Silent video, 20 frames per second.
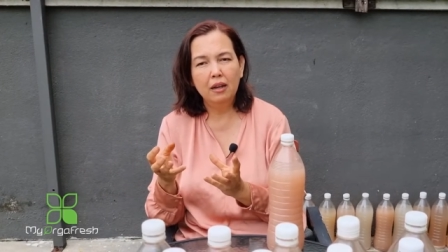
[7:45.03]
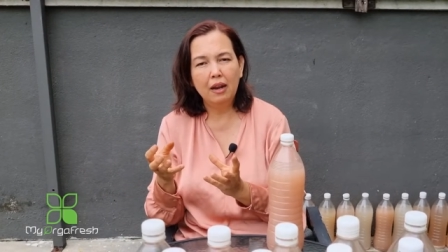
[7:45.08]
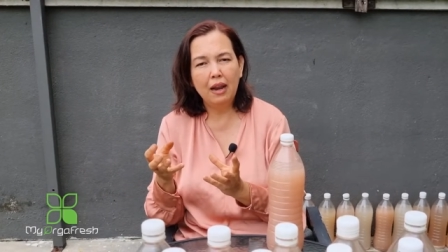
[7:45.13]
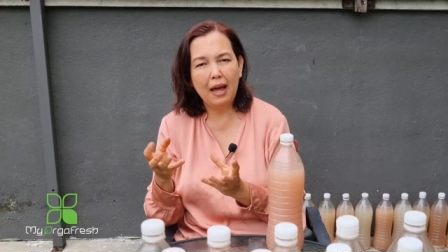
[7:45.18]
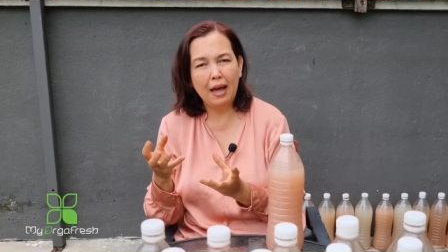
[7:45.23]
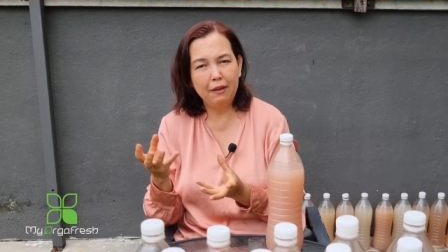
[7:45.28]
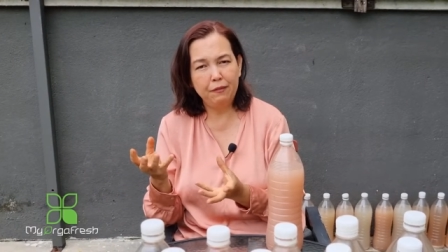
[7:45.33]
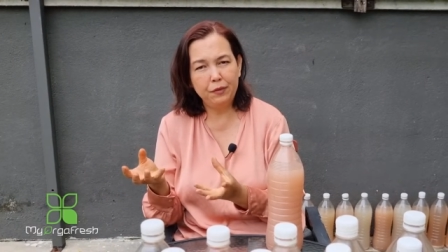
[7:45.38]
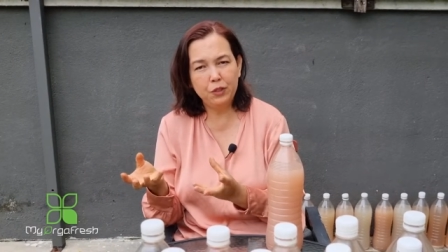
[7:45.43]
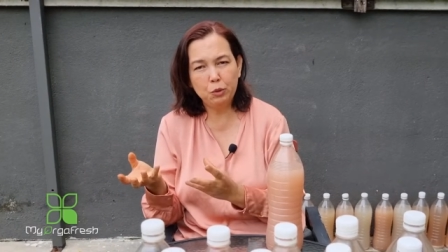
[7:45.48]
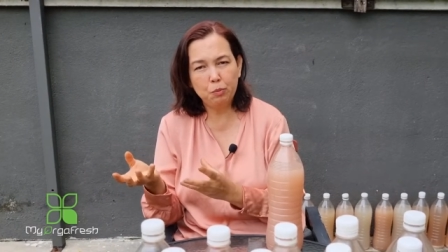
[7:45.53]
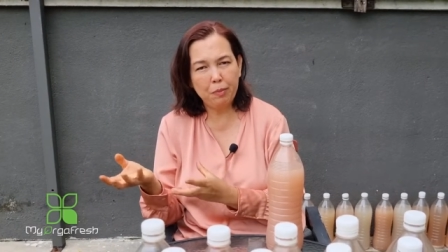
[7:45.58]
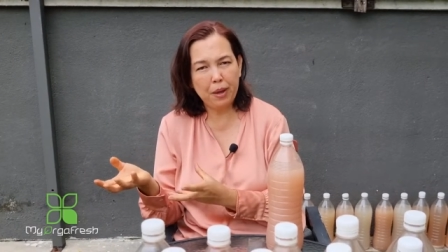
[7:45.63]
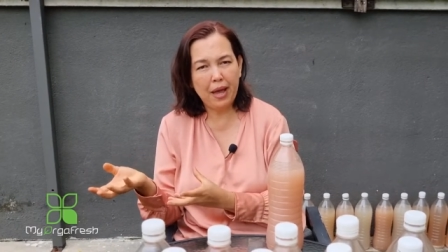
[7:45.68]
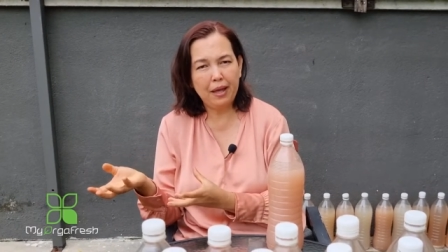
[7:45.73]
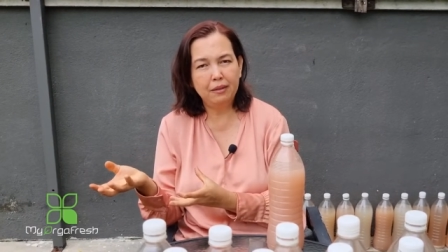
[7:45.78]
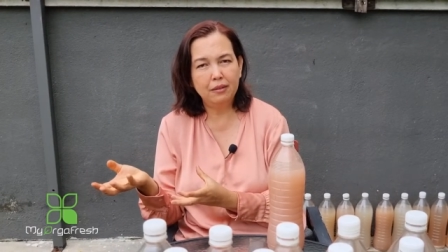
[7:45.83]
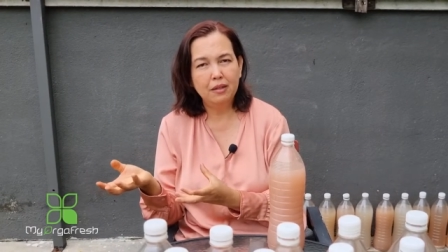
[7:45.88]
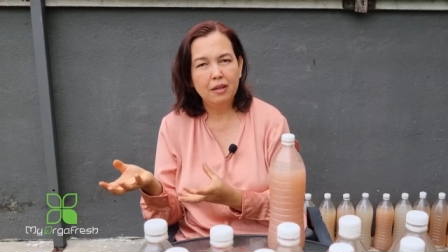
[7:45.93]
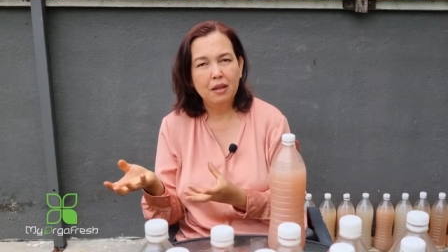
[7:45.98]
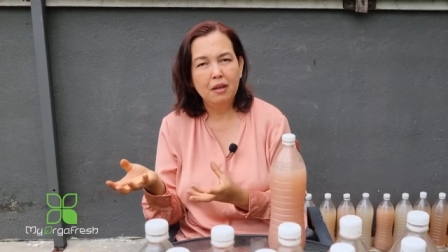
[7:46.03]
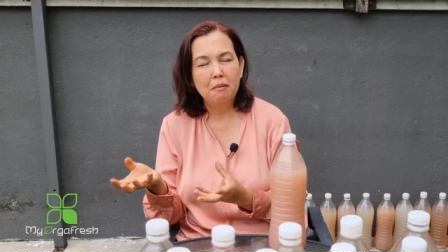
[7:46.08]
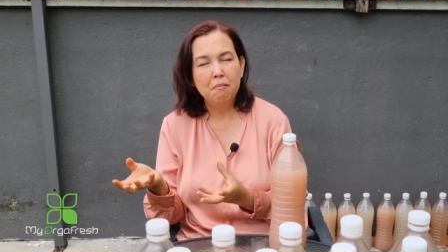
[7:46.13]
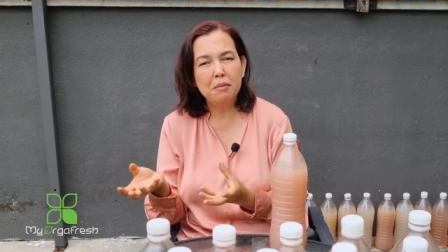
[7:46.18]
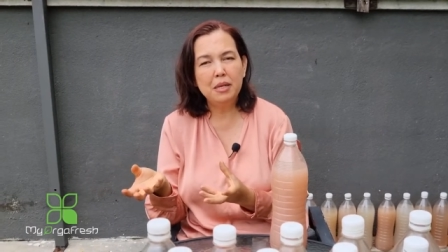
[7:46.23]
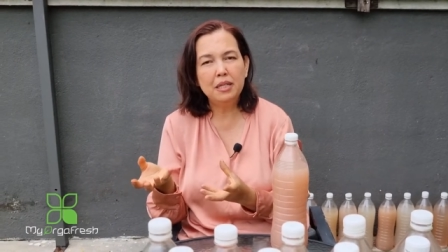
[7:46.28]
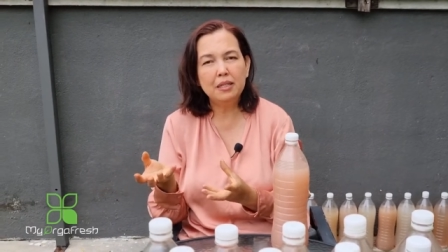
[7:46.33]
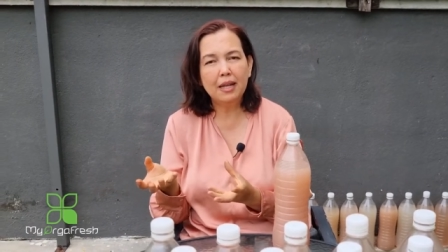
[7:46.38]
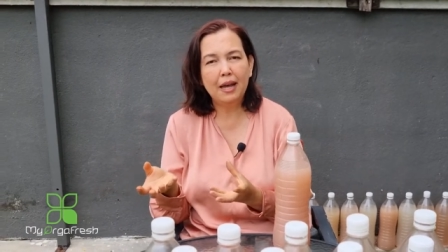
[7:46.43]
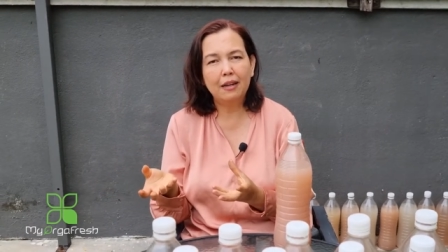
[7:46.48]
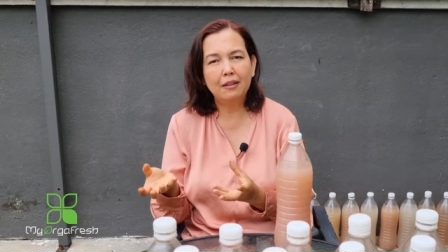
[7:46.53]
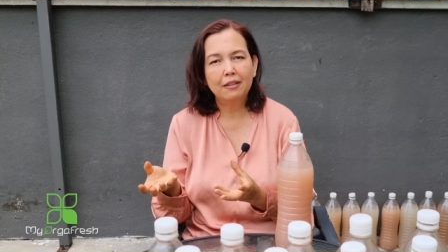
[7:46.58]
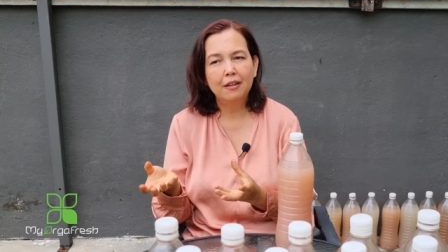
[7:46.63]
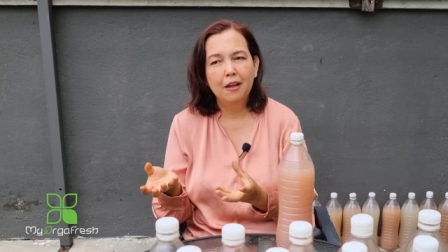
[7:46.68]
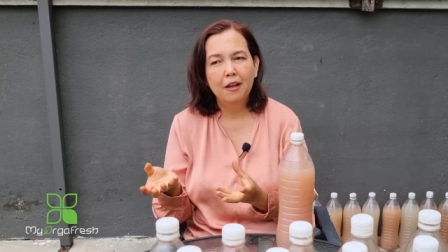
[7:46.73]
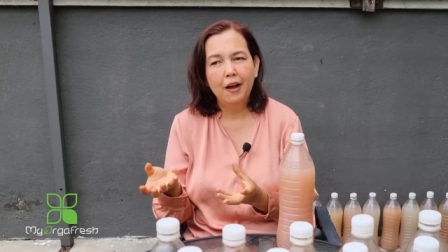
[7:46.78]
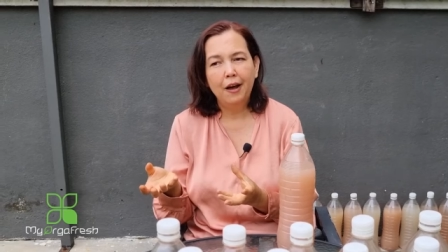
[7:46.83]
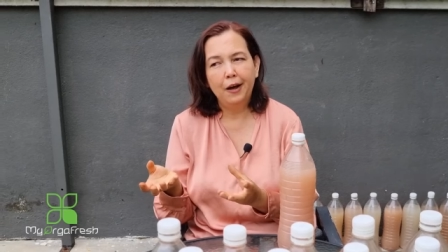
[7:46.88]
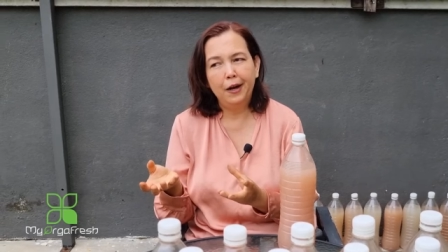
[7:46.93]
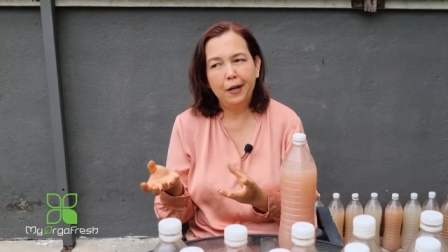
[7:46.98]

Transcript: the lifespan means that